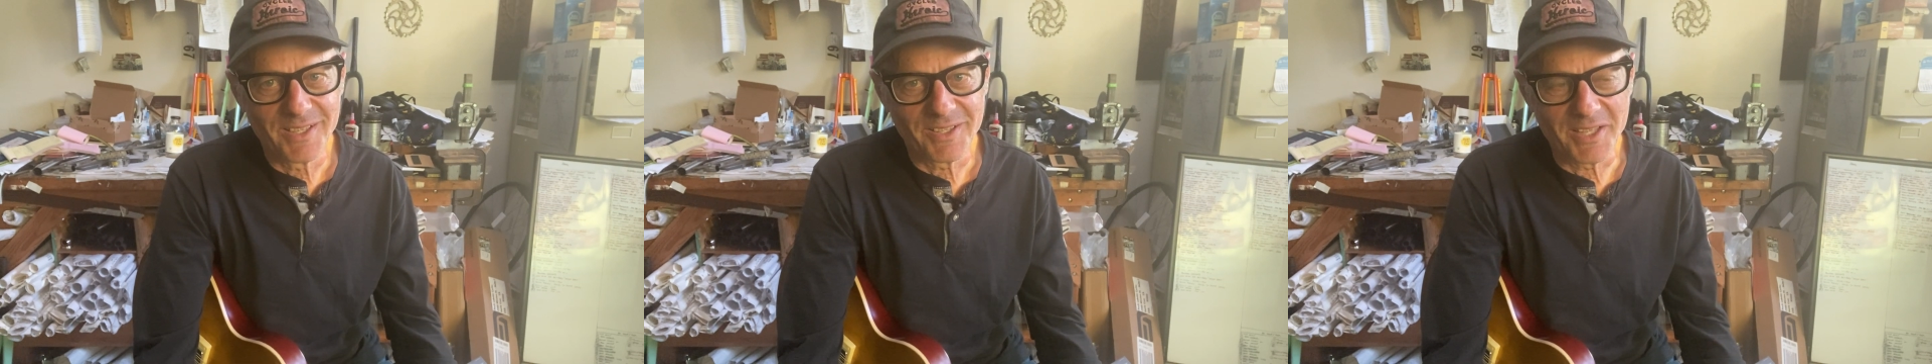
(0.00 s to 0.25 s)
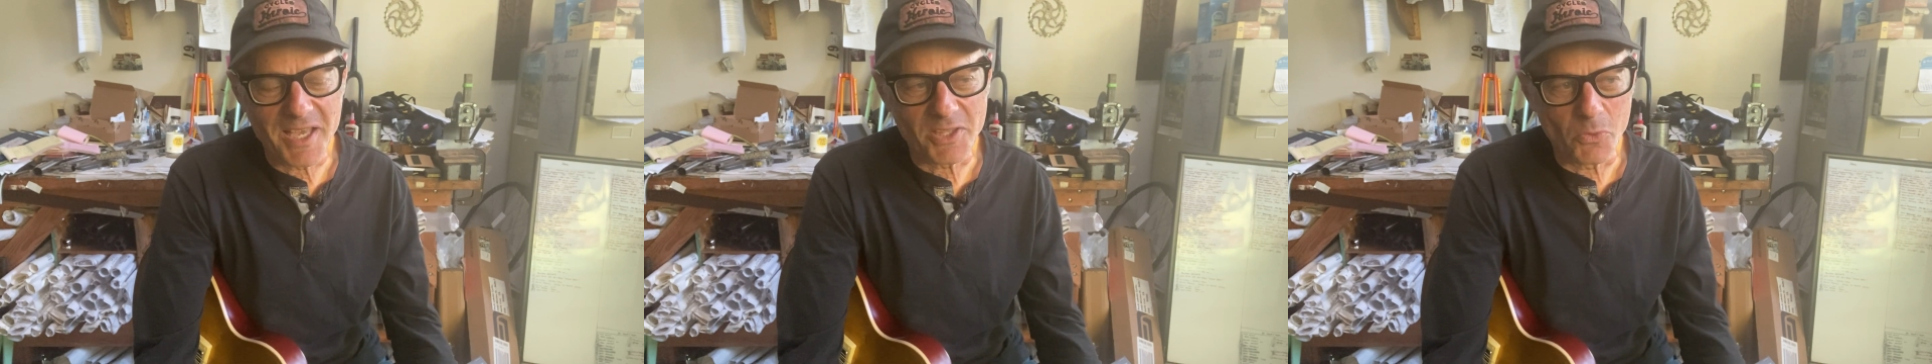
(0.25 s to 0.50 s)

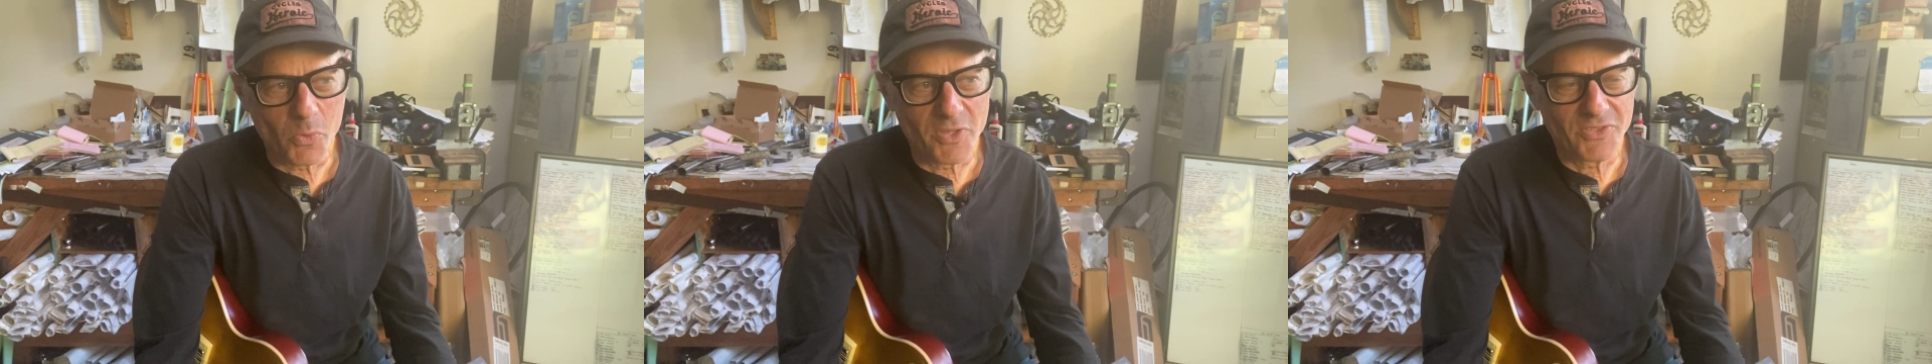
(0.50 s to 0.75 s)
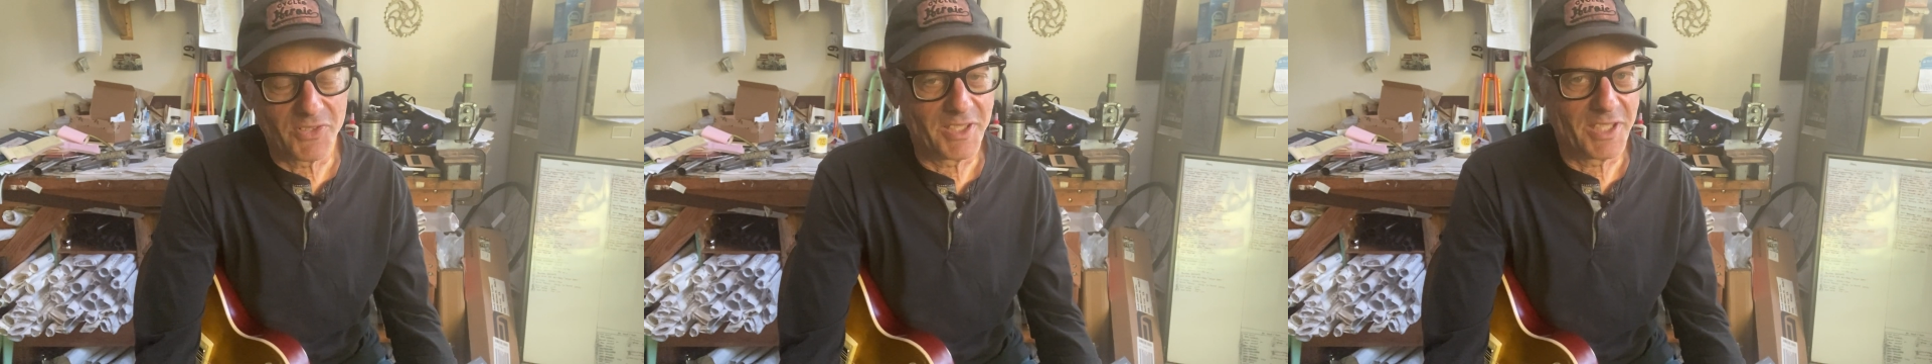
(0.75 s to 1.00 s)
like the
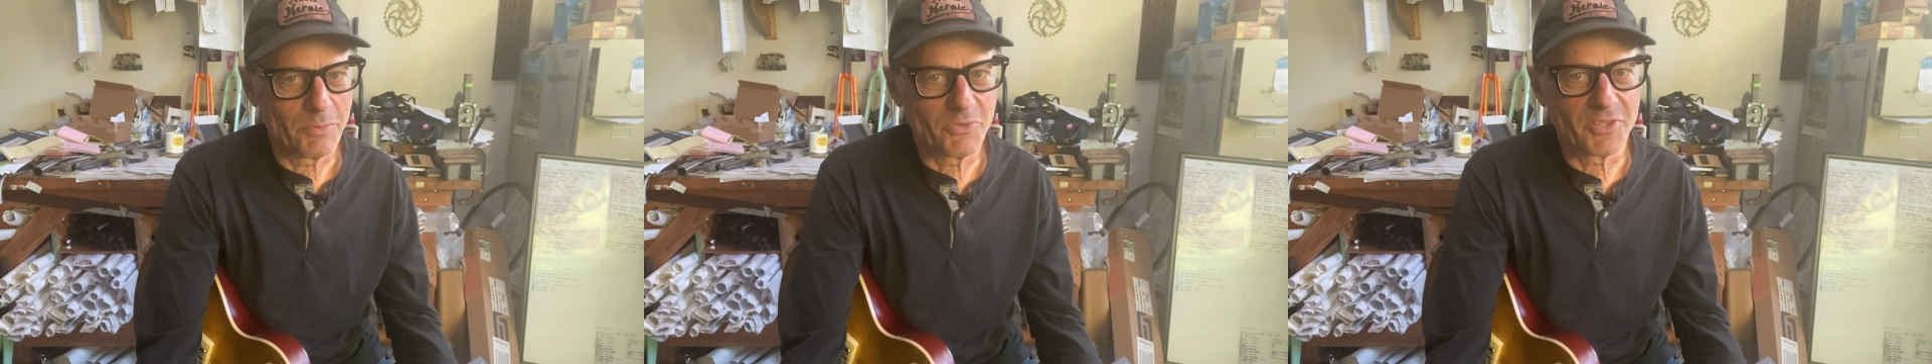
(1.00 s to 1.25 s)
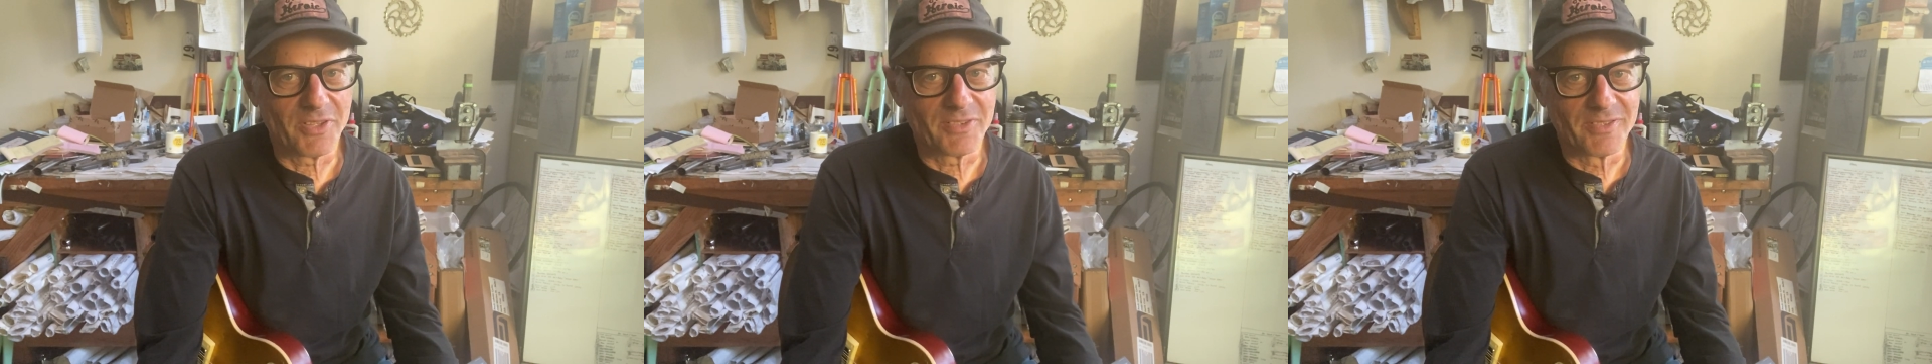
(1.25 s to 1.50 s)
ones that
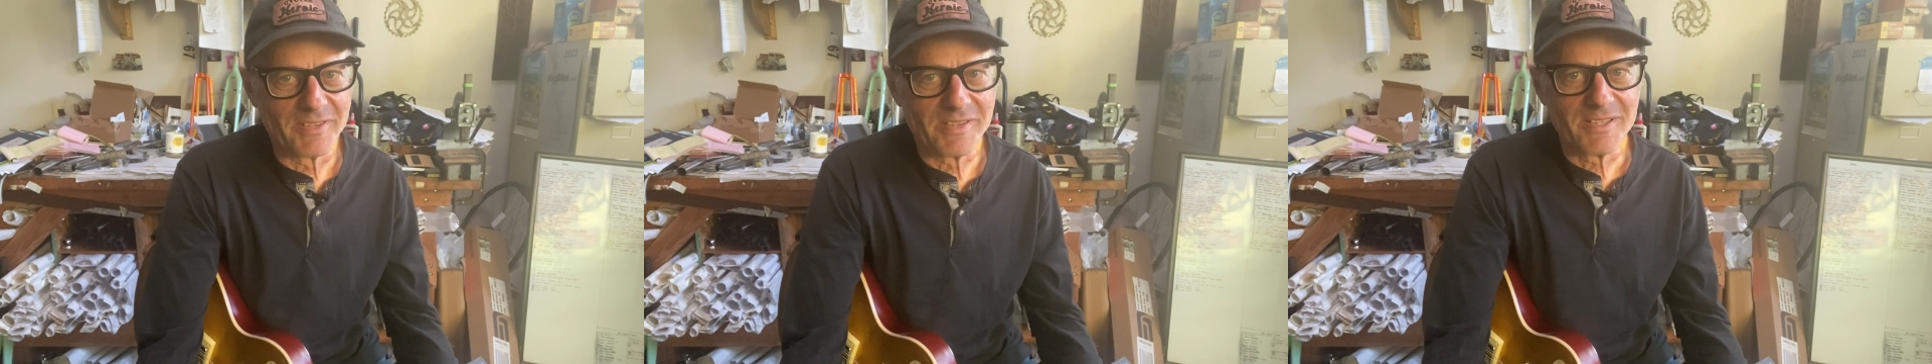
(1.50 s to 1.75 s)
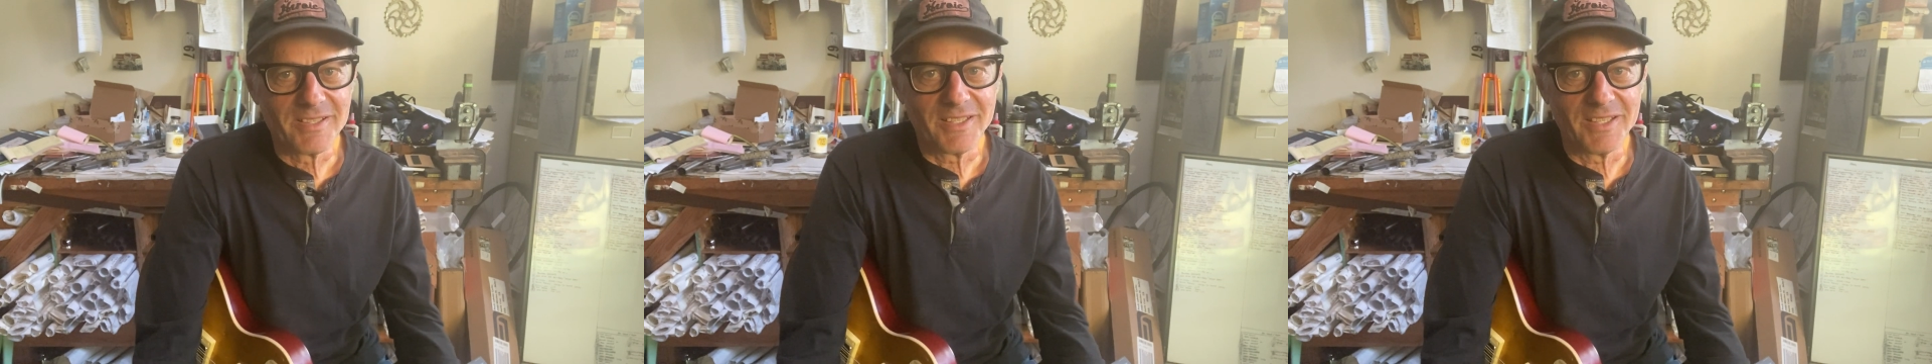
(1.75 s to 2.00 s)
Gibson
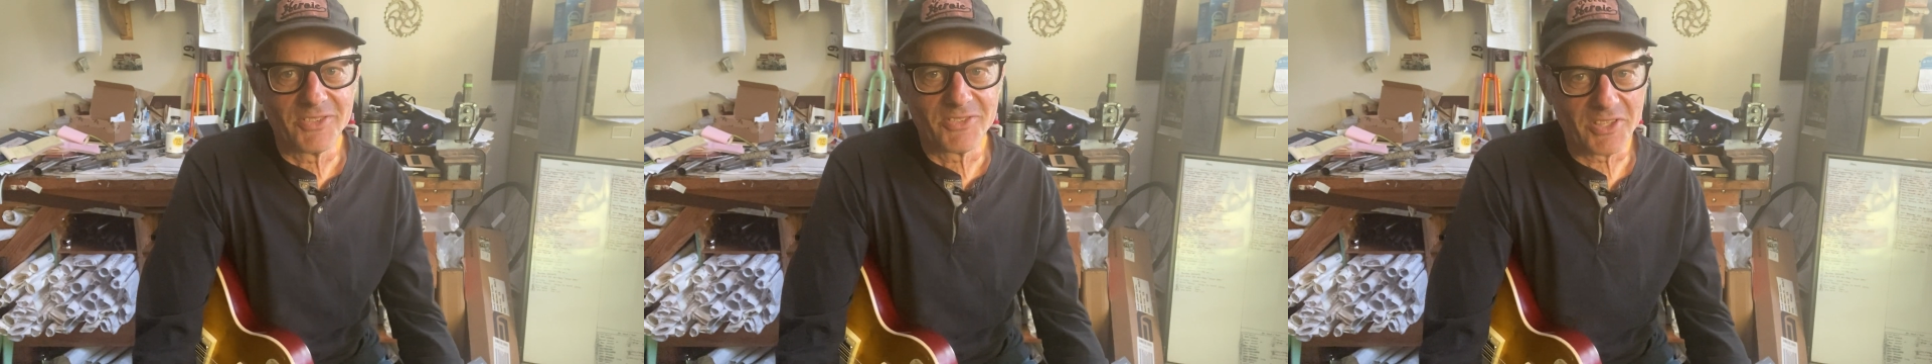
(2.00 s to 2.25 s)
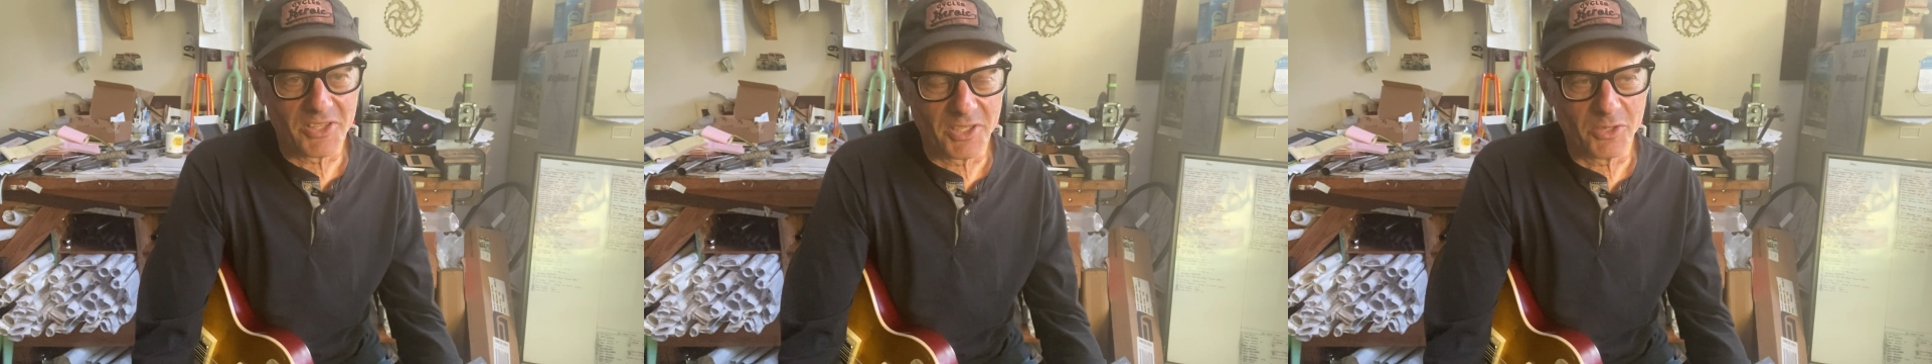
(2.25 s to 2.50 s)
is
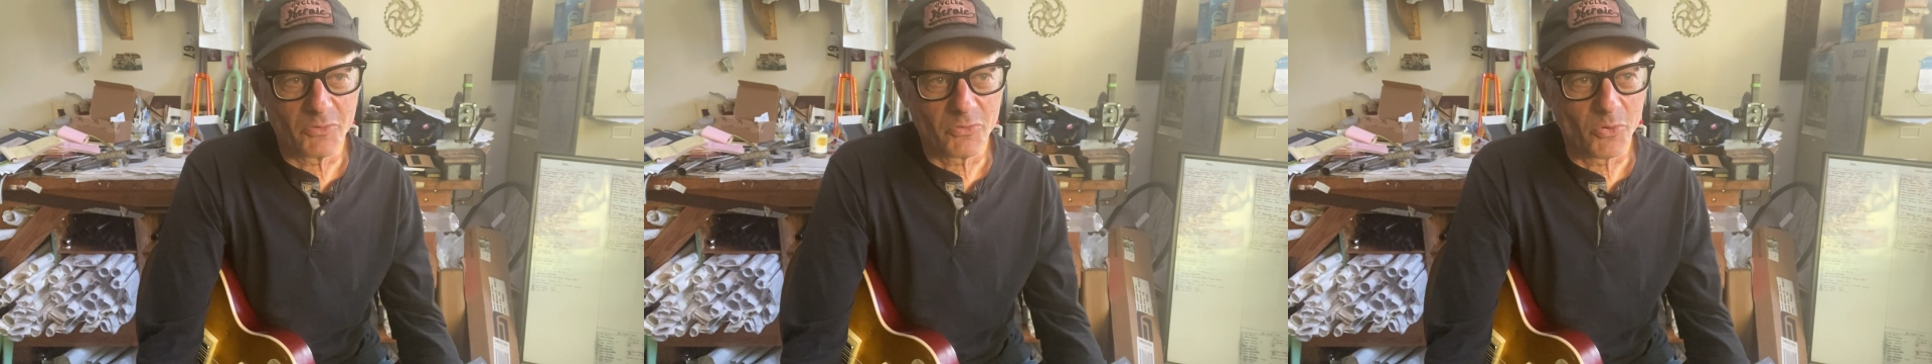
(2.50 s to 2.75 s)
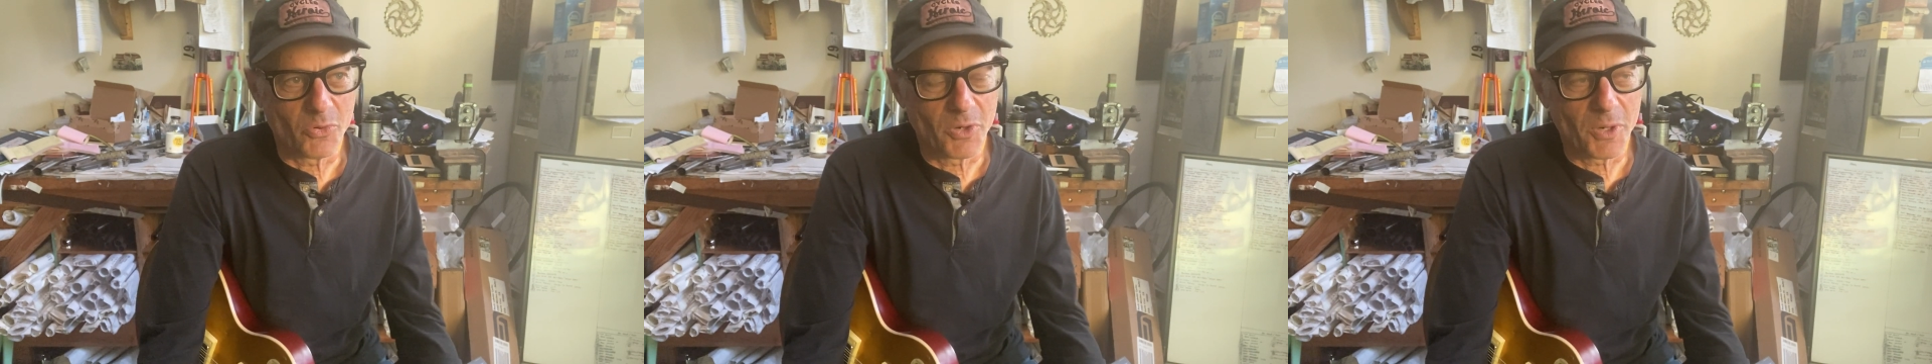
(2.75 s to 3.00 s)
selling
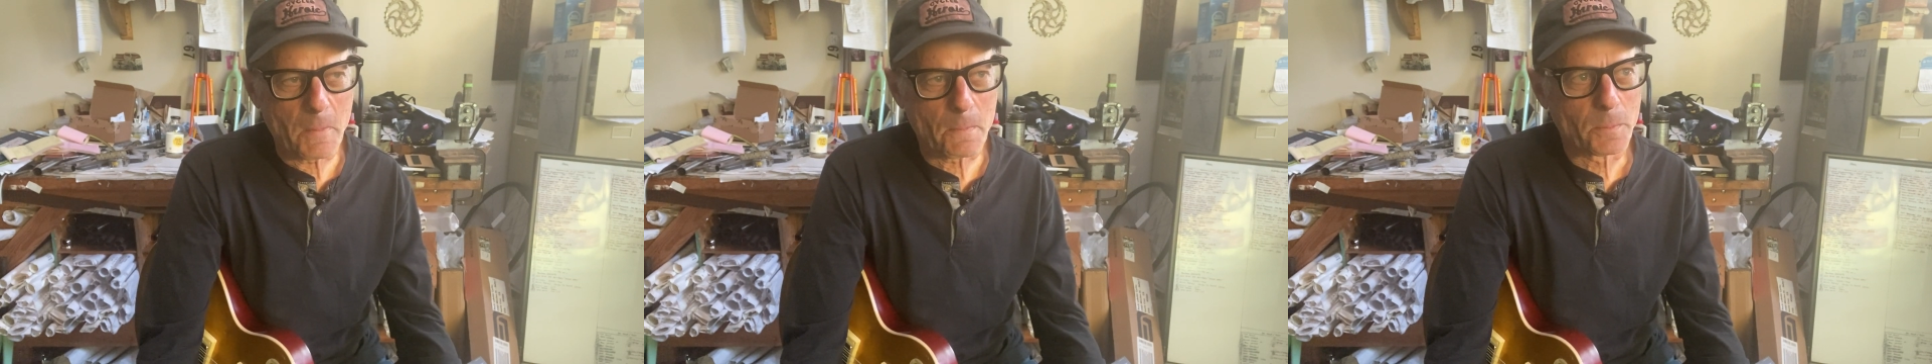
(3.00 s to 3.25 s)
for.